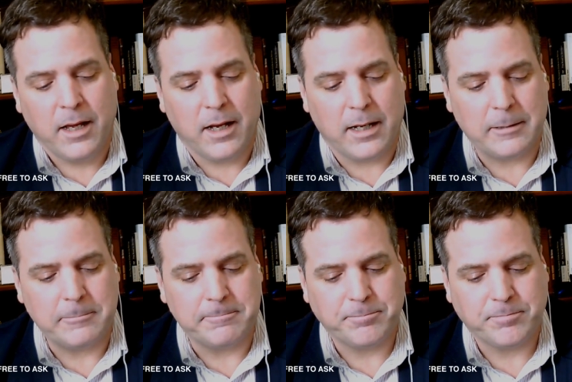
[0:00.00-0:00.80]

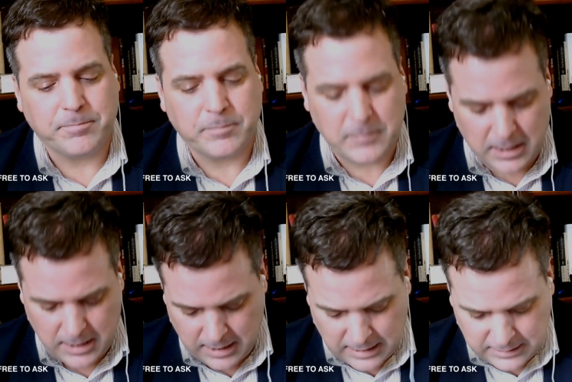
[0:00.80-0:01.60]
Um,
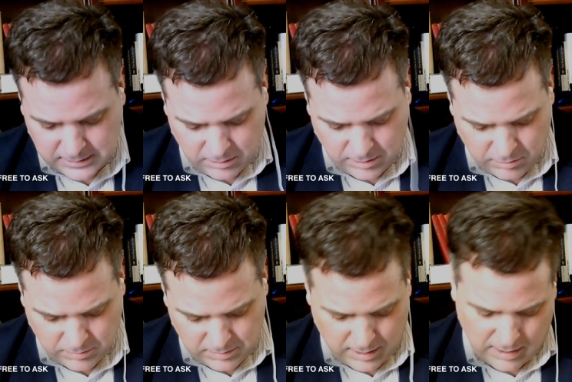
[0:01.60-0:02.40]
and that's the only,
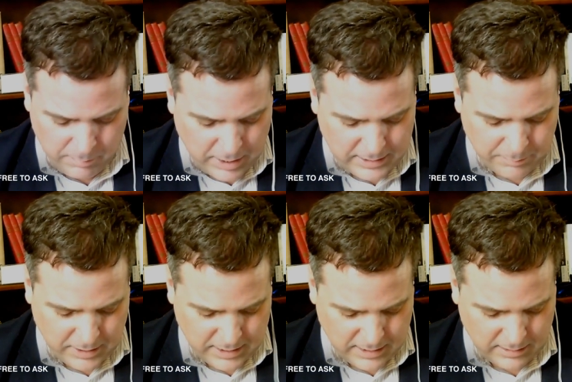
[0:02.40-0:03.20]
I might not
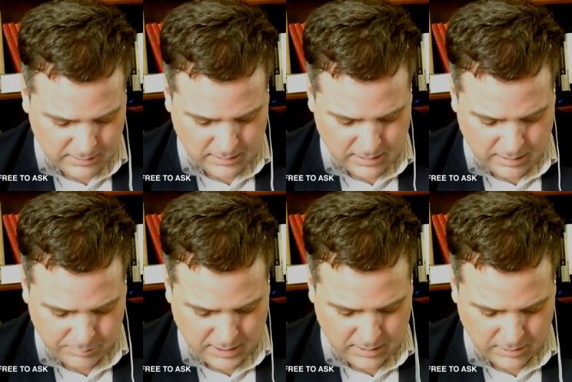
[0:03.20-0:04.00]
be getting an
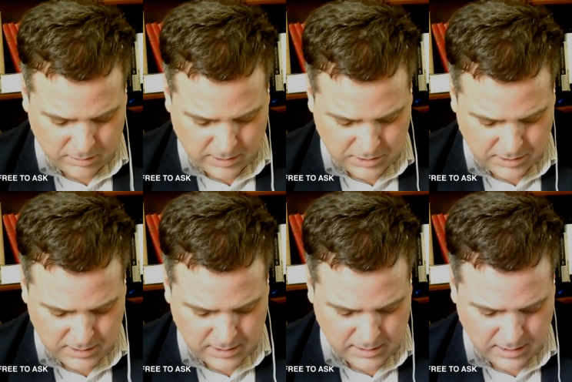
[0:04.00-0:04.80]
update on the
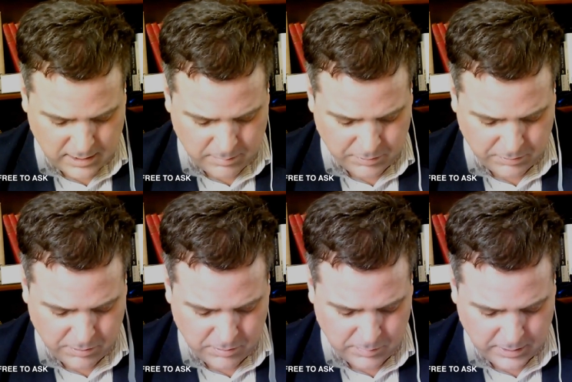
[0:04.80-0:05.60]
questions as they come
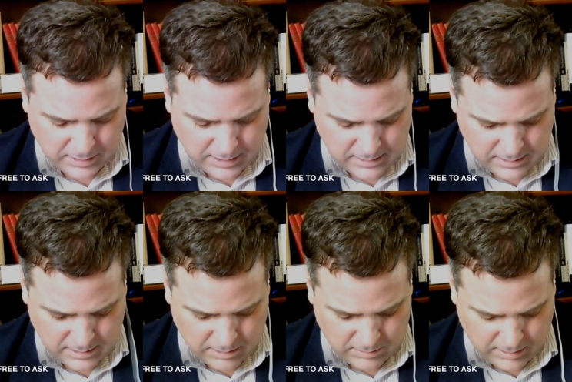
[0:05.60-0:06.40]
through, but that's
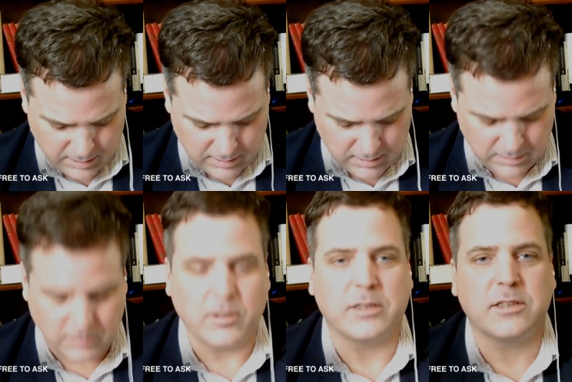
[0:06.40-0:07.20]
the only
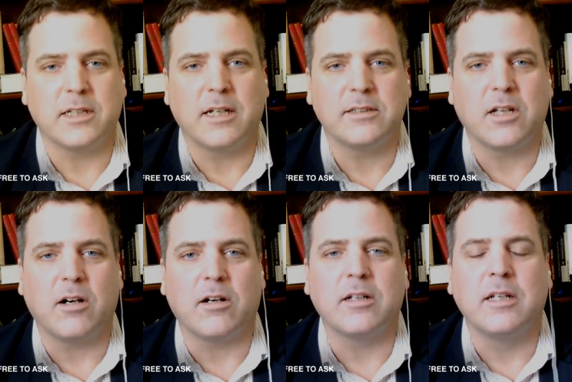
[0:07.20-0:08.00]
other question I
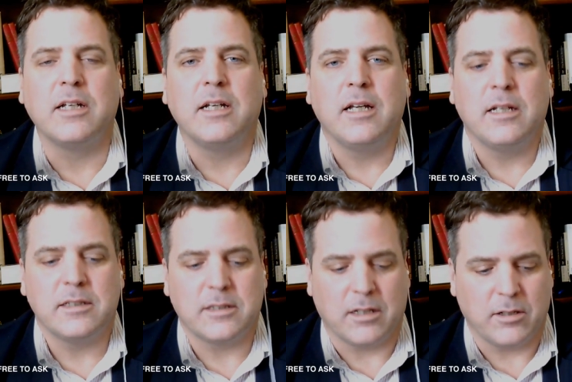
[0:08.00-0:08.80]
saw.
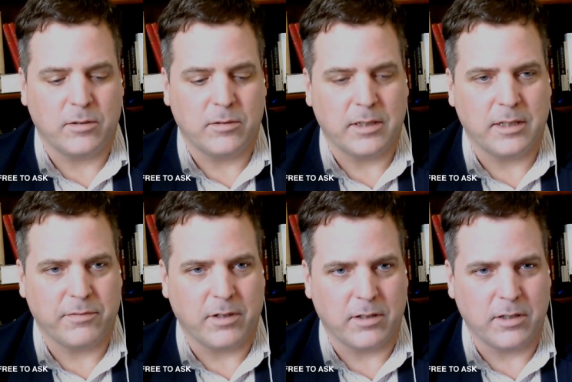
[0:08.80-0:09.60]
So
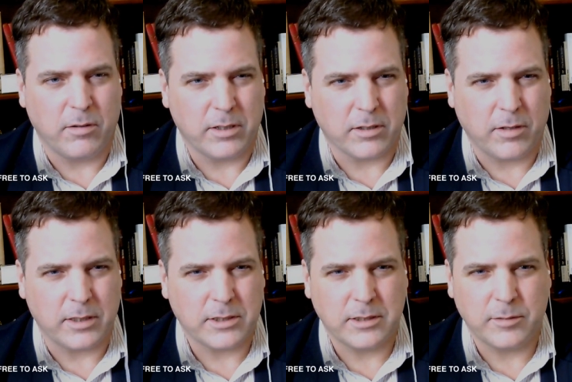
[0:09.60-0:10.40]
if there are no other
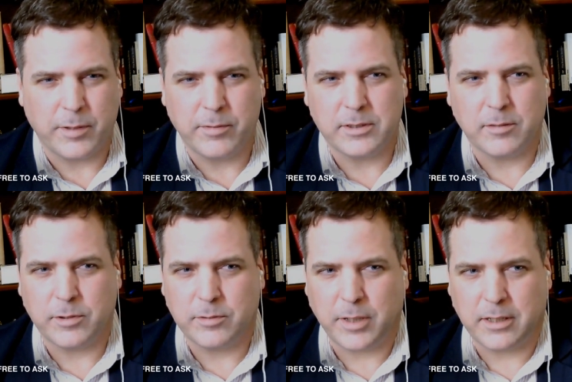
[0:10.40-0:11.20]
questions, maybe
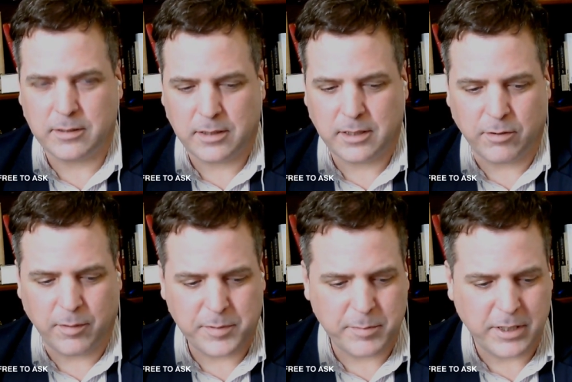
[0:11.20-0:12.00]
someone might
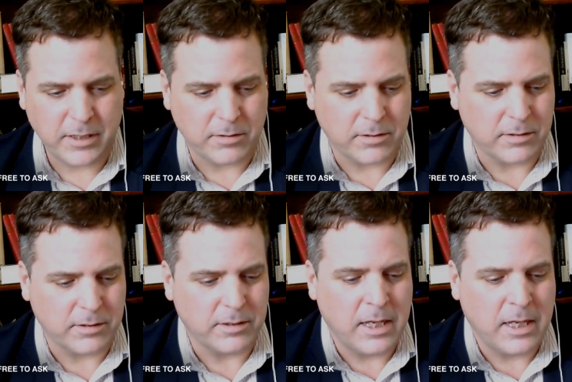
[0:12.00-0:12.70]
interrupt me or,